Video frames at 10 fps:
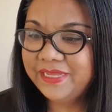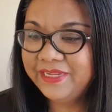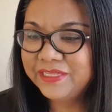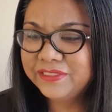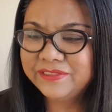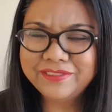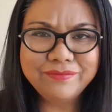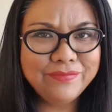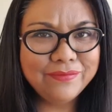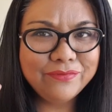I guess
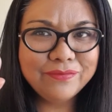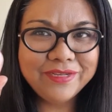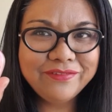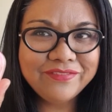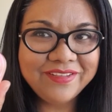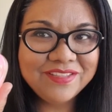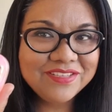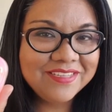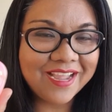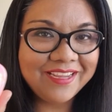some people might find
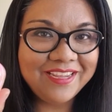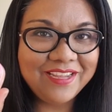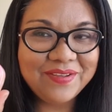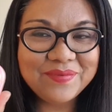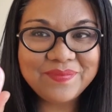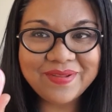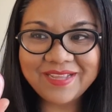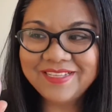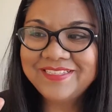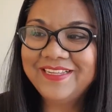this tacky,
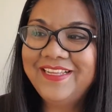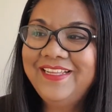but